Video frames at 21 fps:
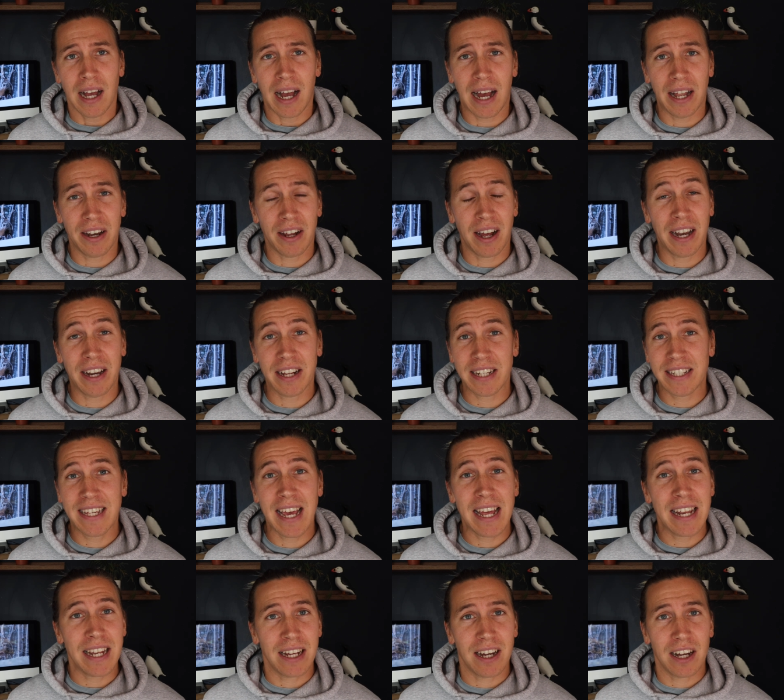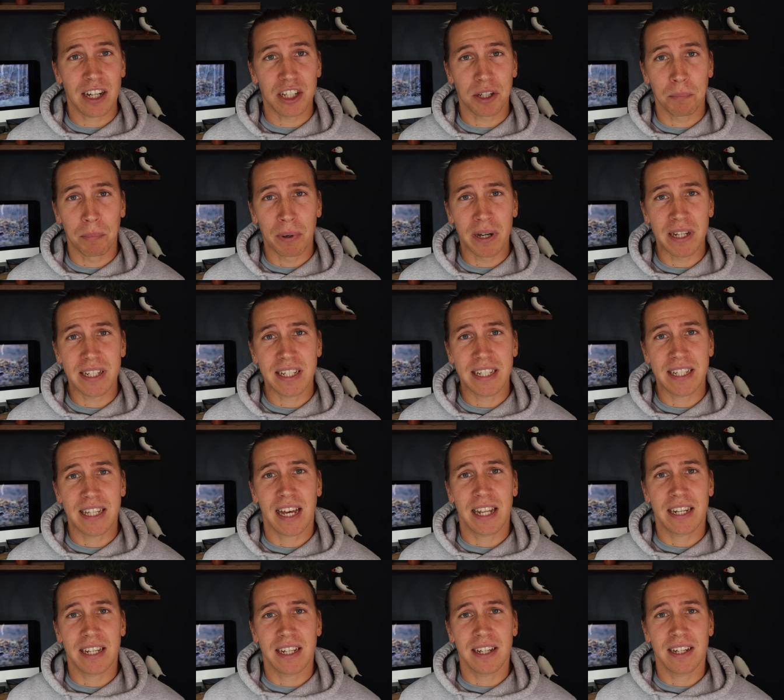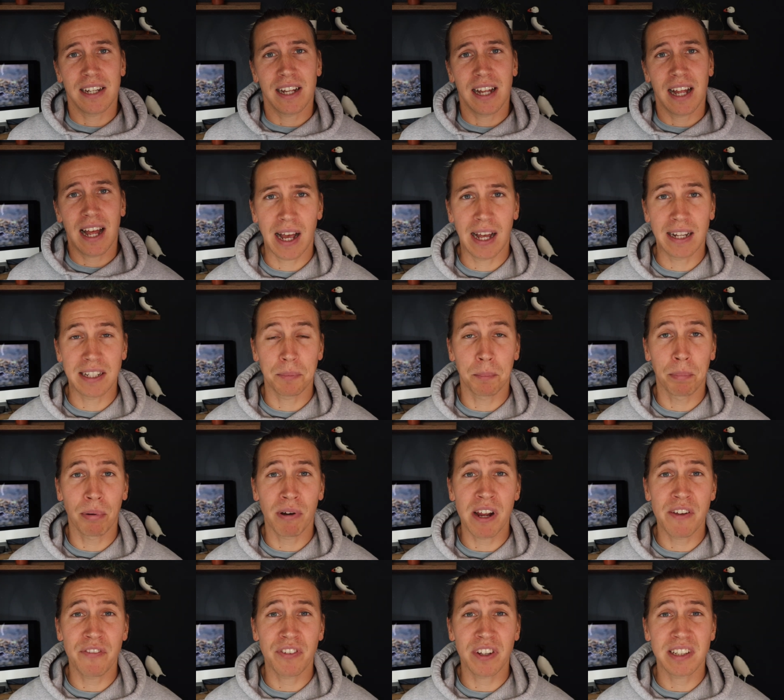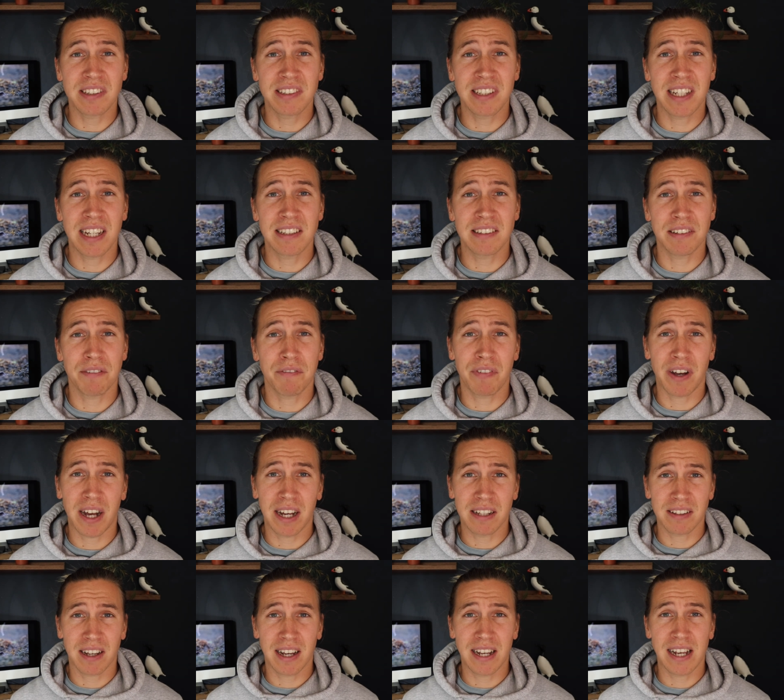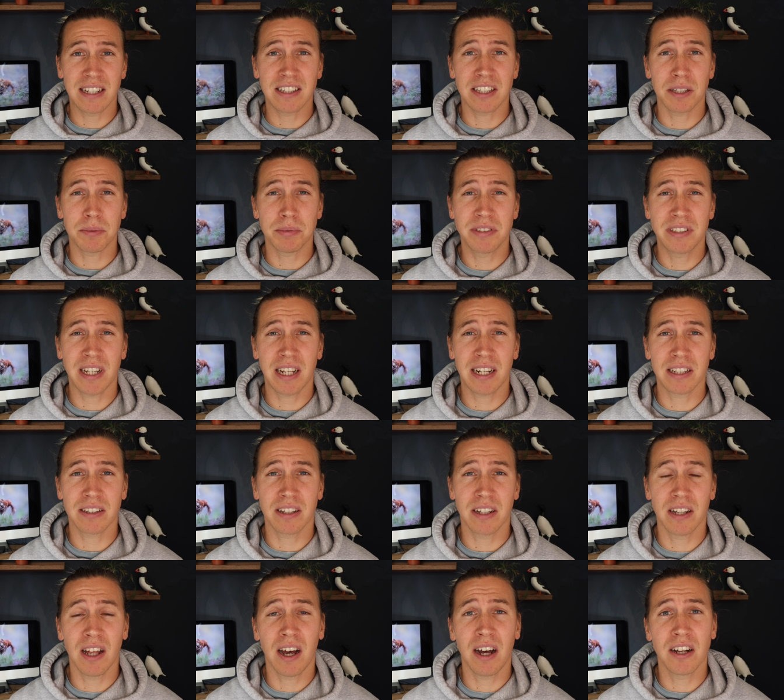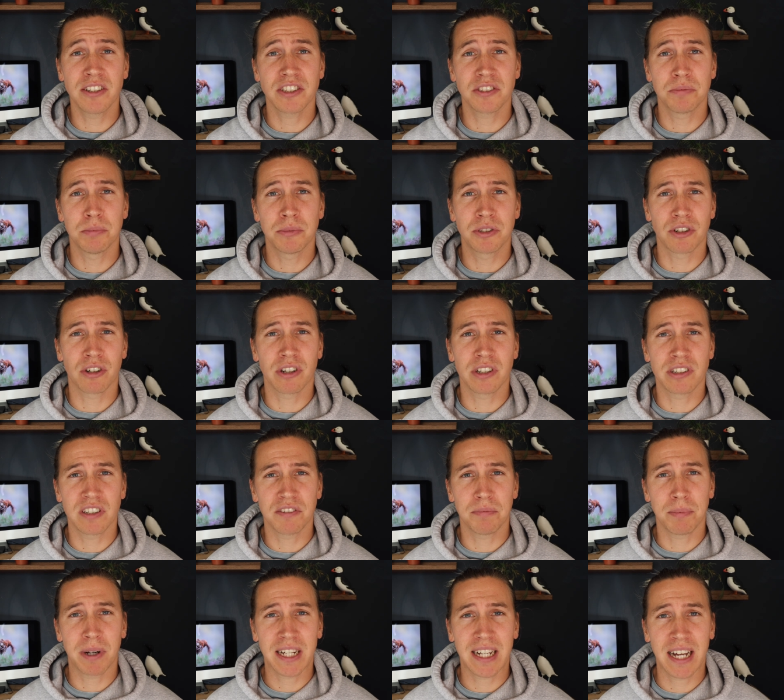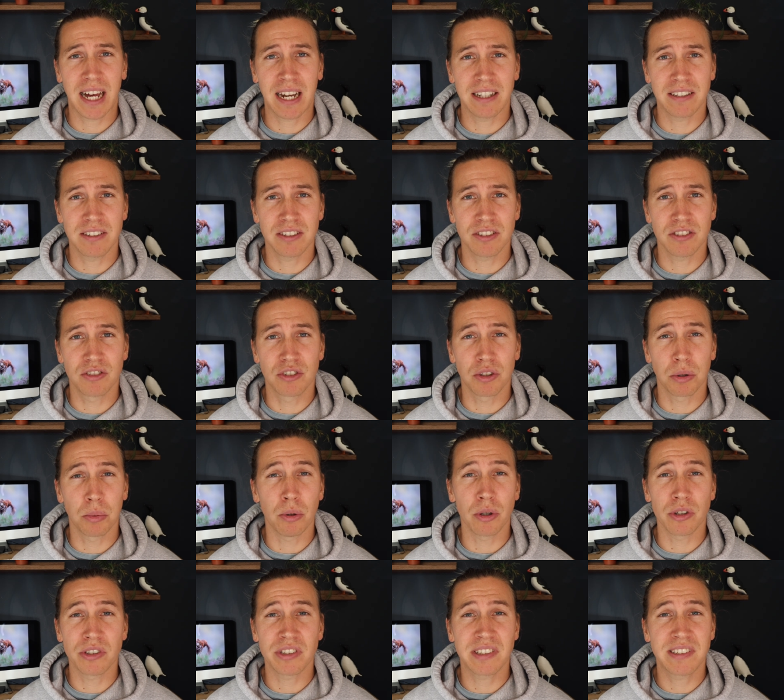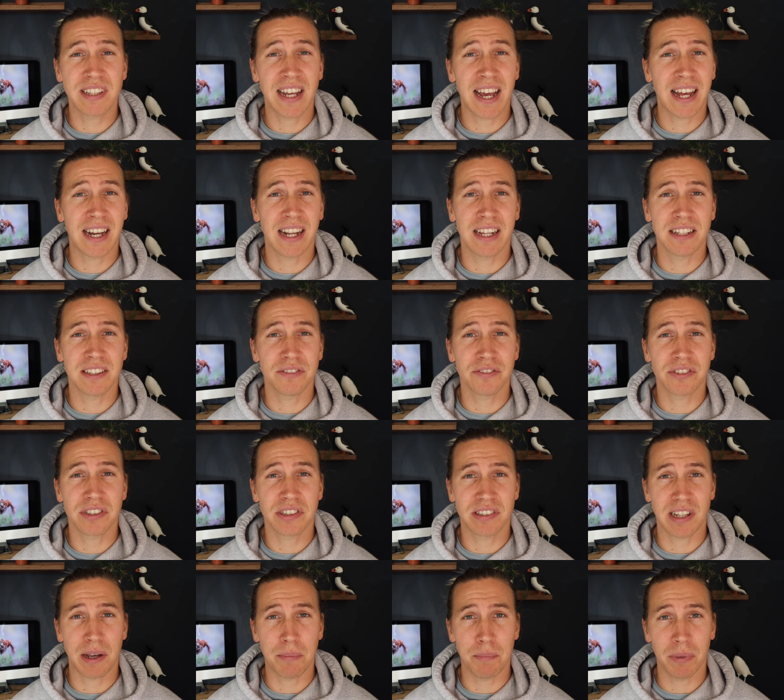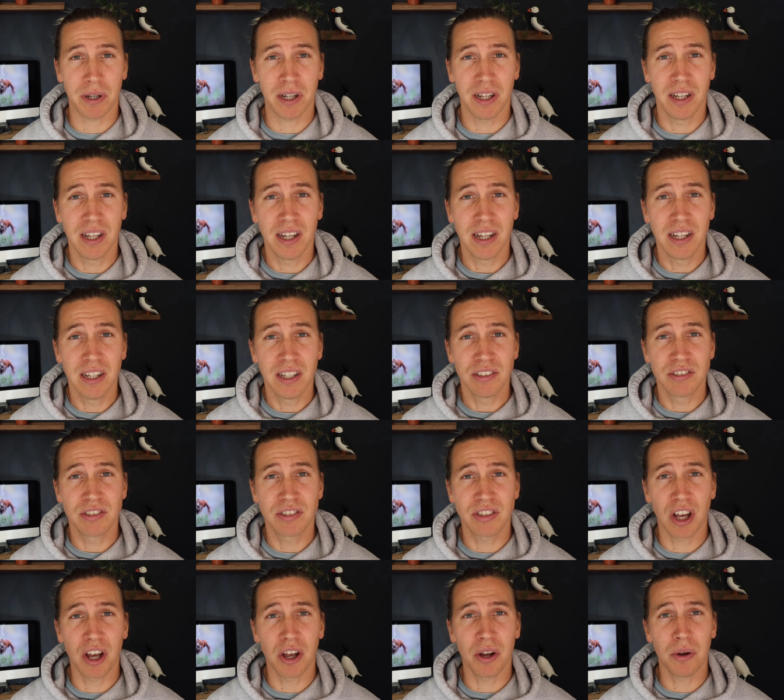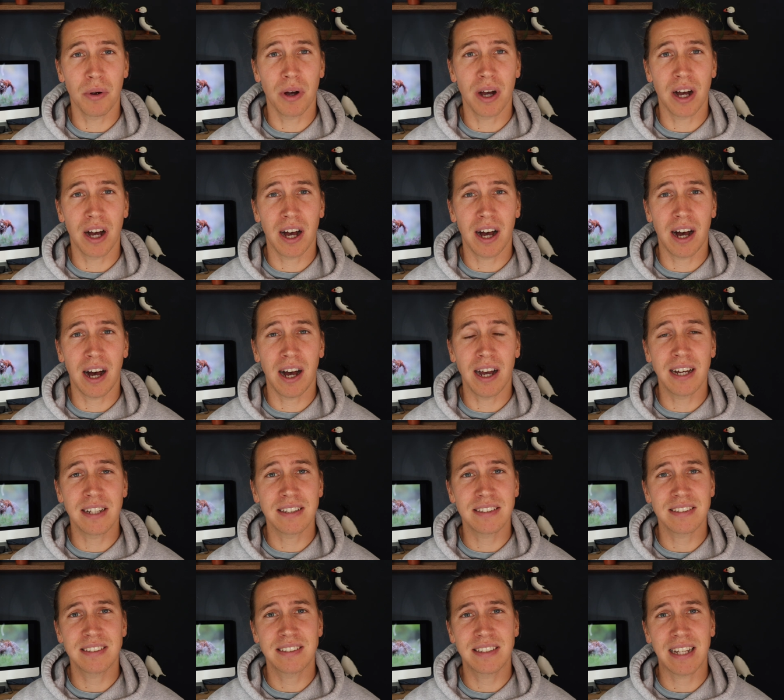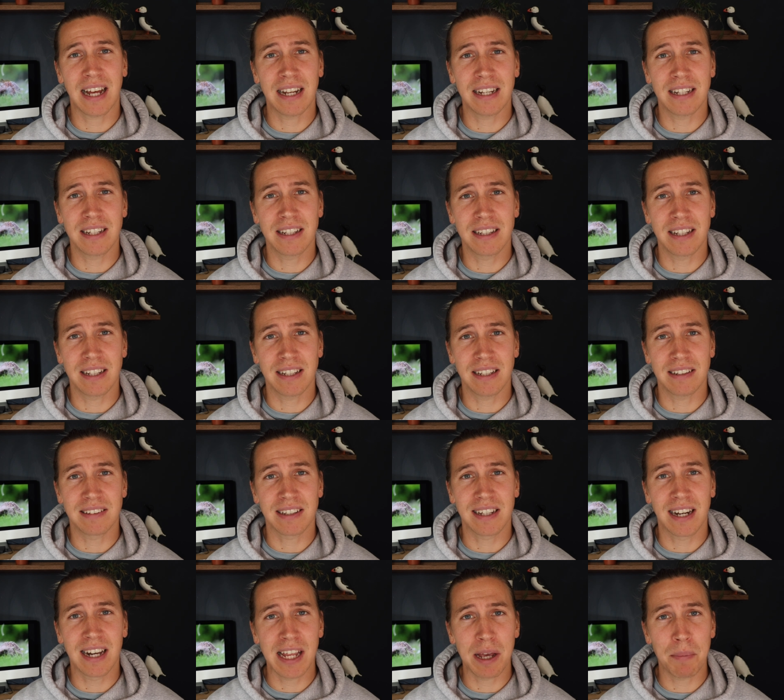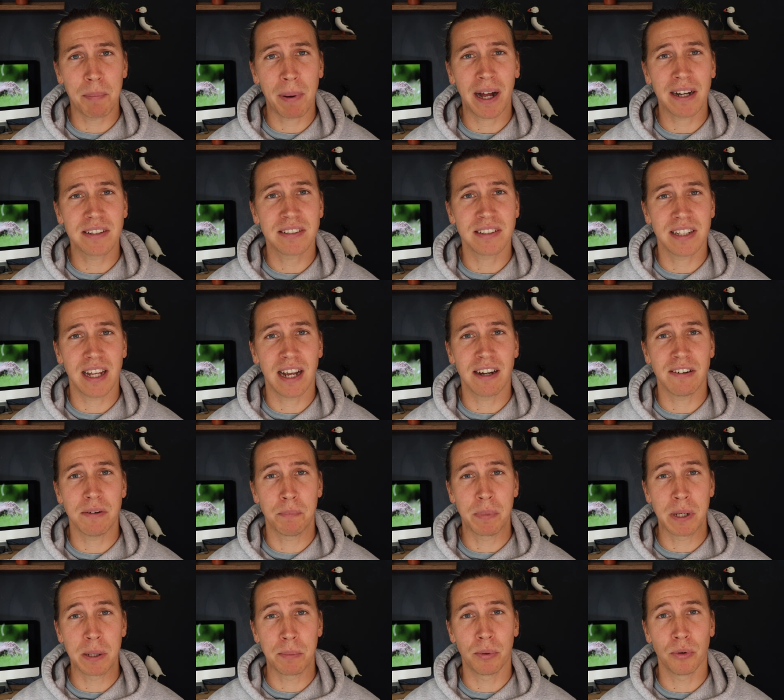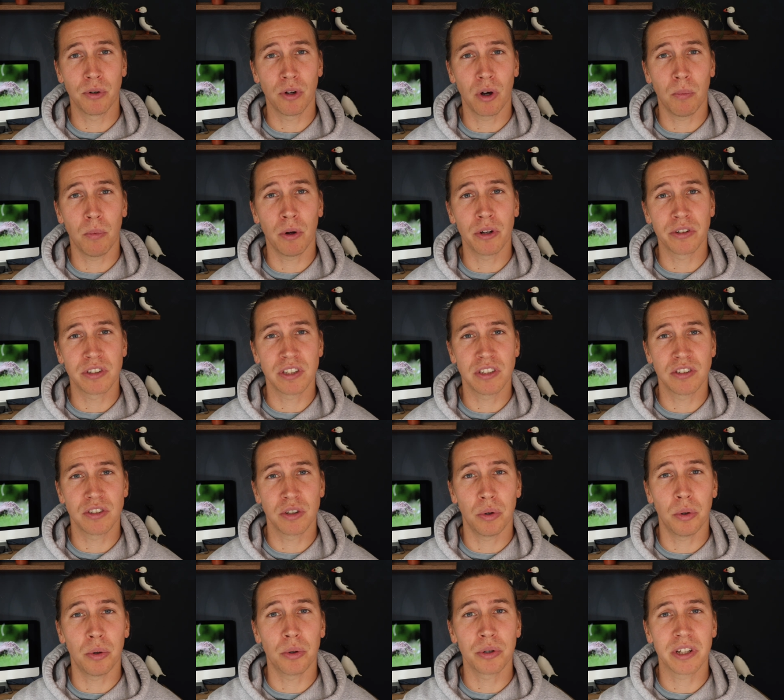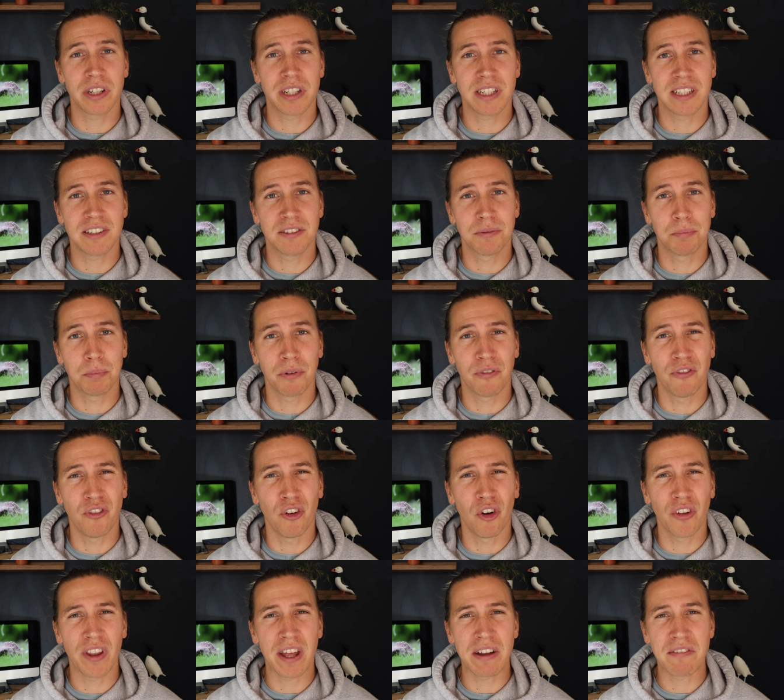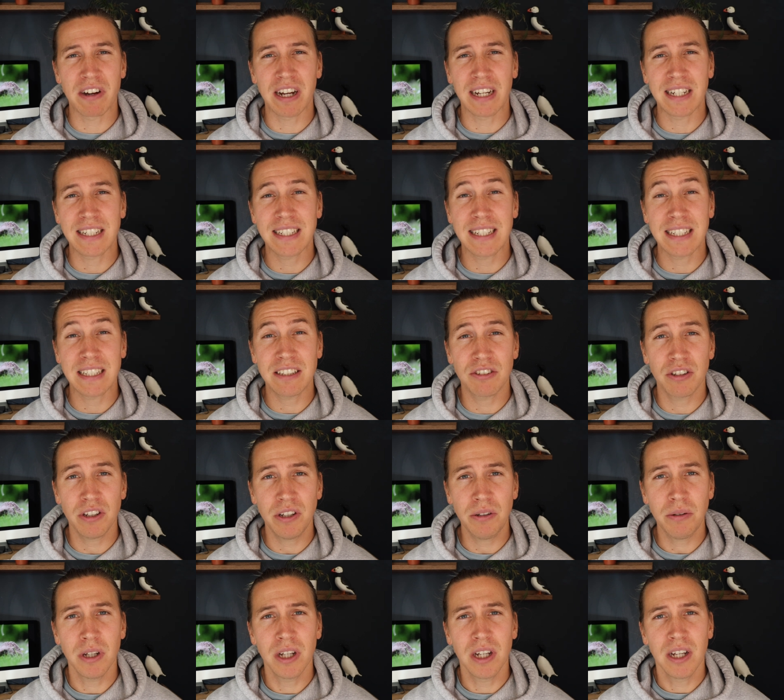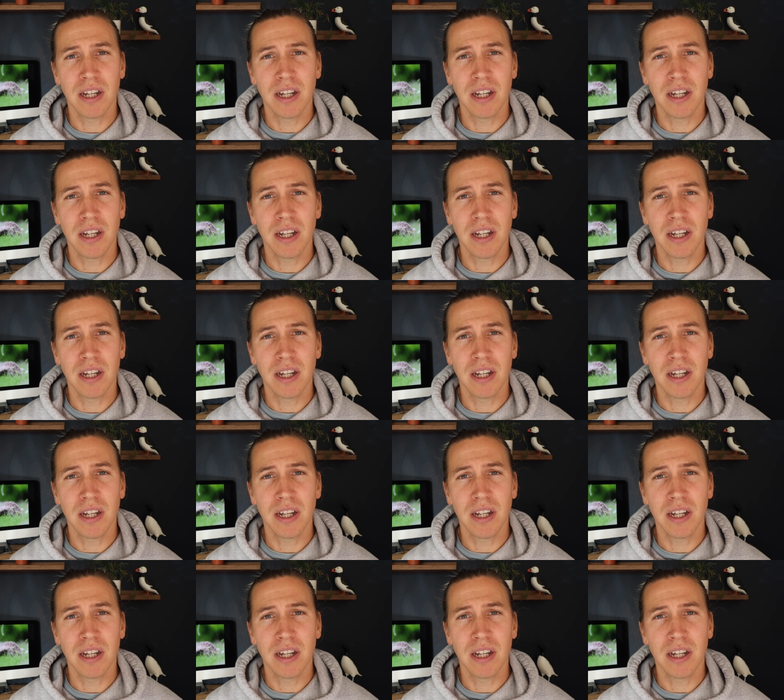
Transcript: And, and I get it, I completely get it. And in previous years, in fact, I end up selling the largest majority of my calendars towards the tail end of December. So I understand that there's a clear pattern there in people not wanting to order these before they really need to.